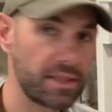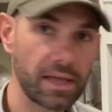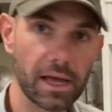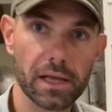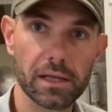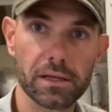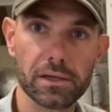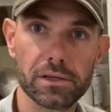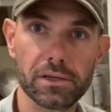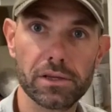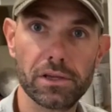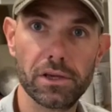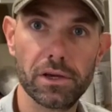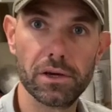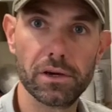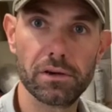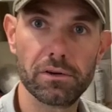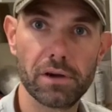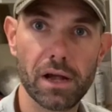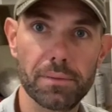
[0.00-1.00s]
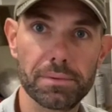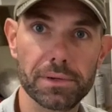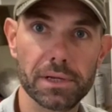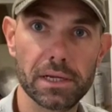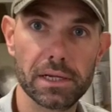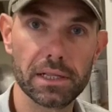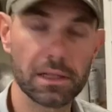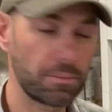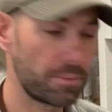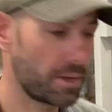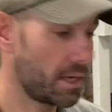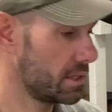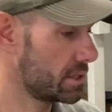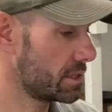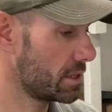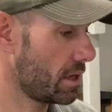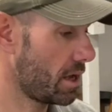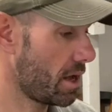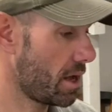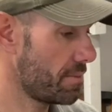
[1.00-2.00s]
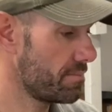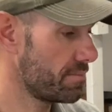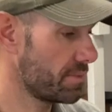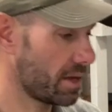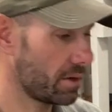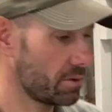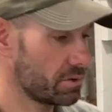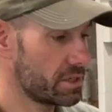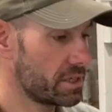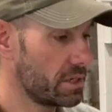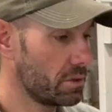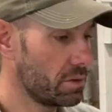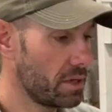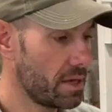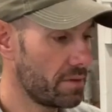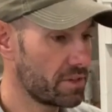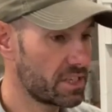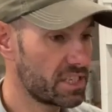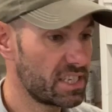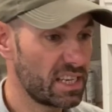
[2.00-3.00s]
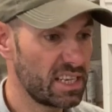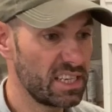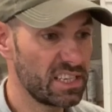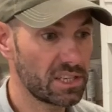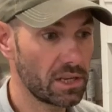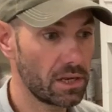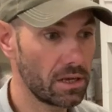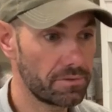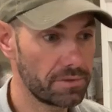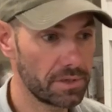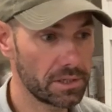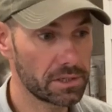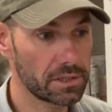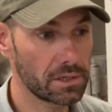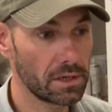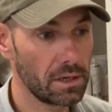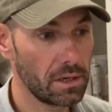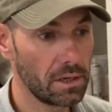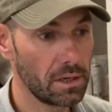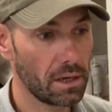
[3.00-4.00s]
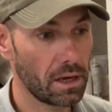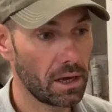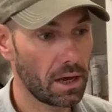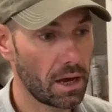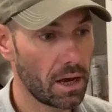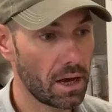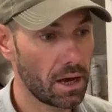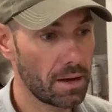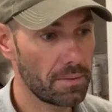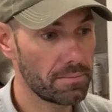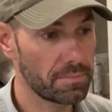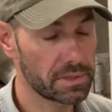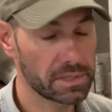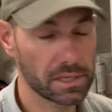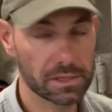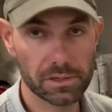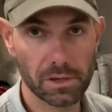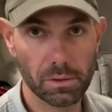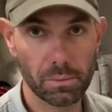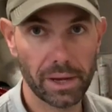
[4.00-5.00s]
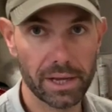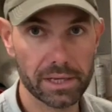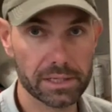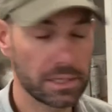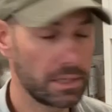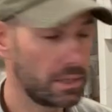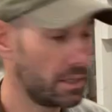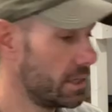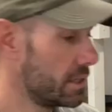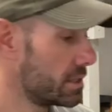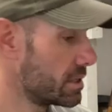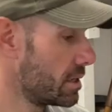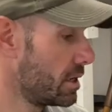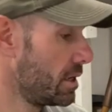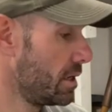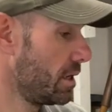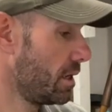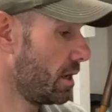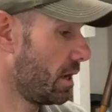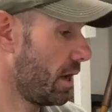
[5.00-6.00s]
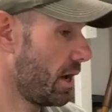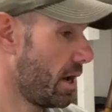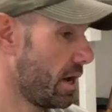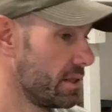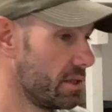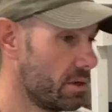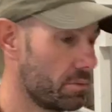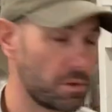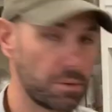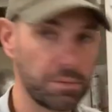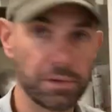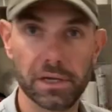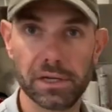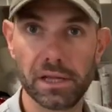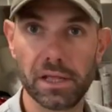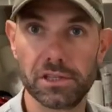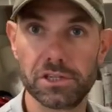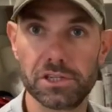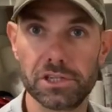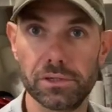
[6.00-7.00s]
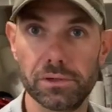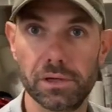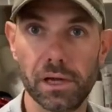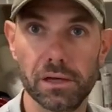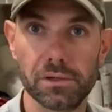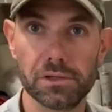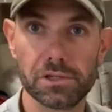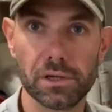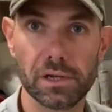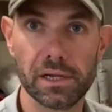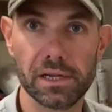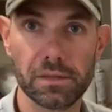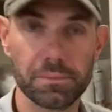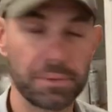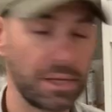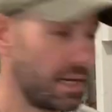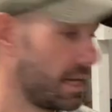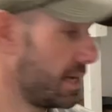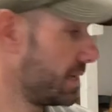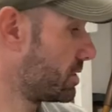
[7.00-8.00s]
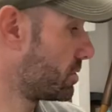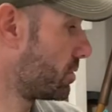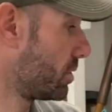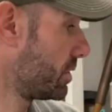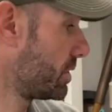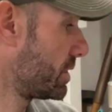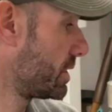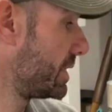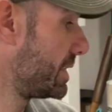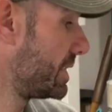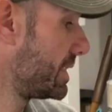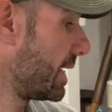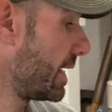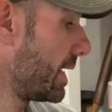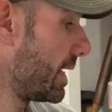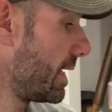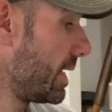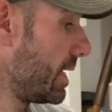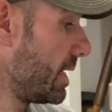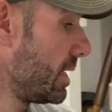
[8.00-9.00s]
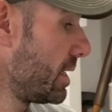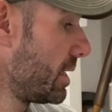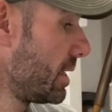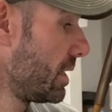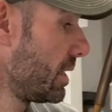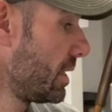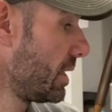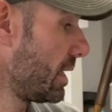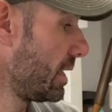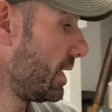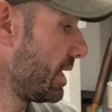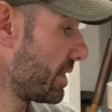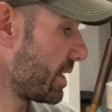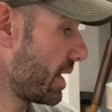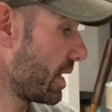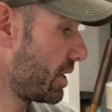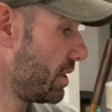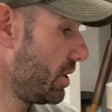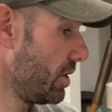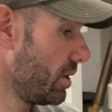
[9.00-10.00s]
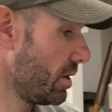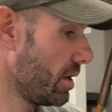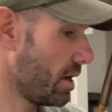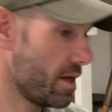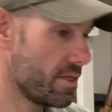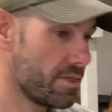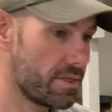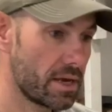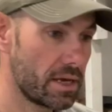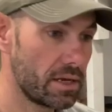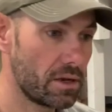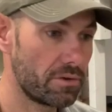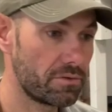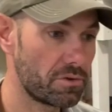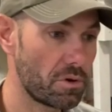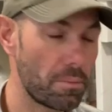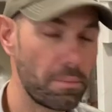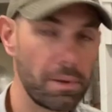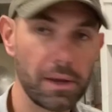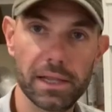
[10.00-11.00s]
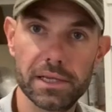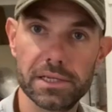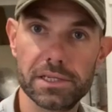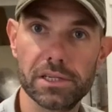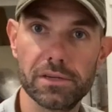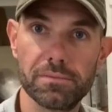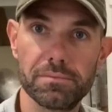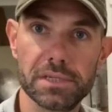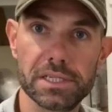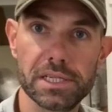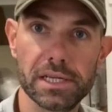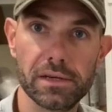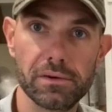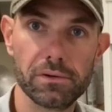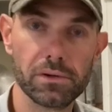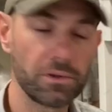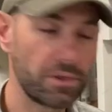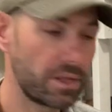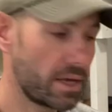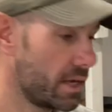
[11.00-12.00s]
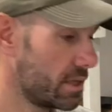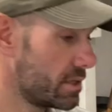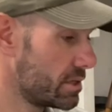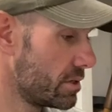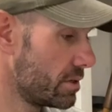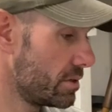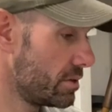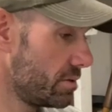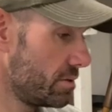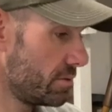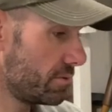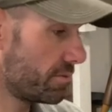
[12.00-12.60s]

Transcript: that cure up a little bit. That'll still leave a sticky surface because there's no wax in this. And I'm going to put another two coats on a little bit later on today. let that cure, and then I've got plenty of material there to